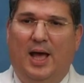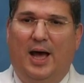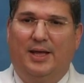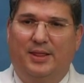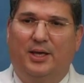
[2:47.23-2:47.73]

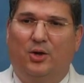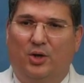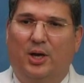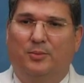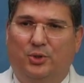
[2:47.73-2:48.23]
I think it'll
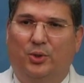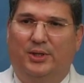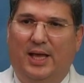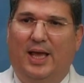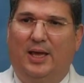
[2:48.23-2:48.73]
come to a
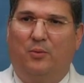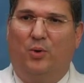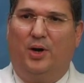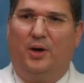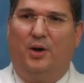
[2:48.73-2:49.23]
day
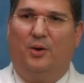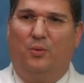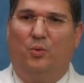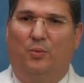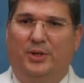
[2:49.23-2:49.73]
where
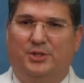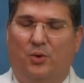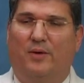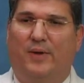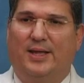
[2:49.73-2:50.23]
we'll be
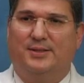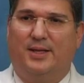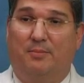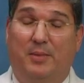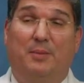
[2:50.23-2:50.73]
so advanced
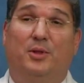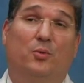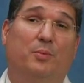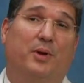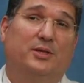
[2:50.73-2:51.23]
that maybe the
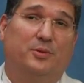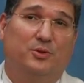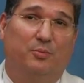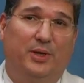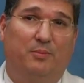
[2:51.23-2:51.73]
replacements
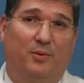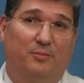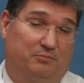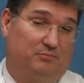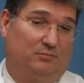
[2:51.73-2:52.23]
will be
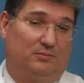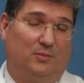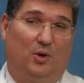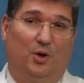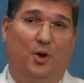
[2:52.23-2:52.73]

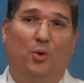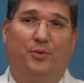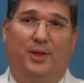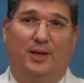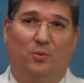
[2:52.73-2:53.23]
an old
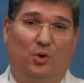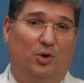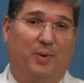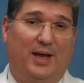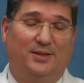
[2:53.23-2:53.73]
thing. We'll
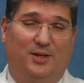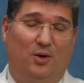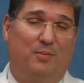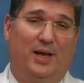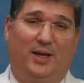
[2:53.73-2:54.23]
look back and say,
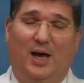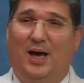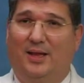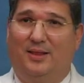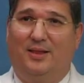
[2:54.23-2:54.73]
oh my
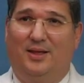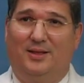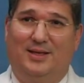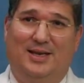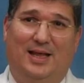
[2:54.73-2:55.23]
God, in
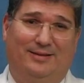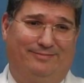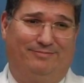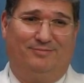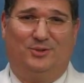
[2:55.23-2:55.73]
the
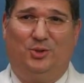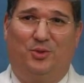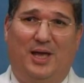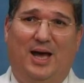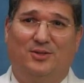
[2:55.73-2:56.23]

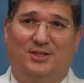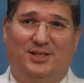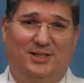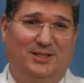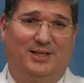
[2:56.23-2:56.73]
2000s
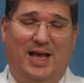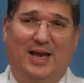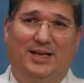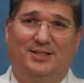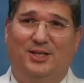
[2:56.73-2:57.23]
and the
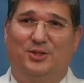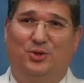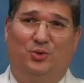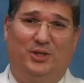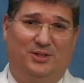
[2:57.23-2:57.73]
90s, they used to
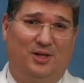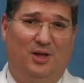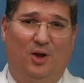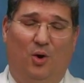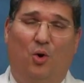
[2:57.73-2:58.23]
do these
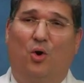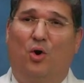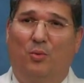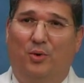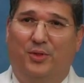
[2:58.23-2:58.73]

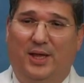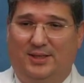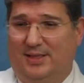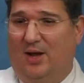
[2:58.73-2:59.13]
horrible things.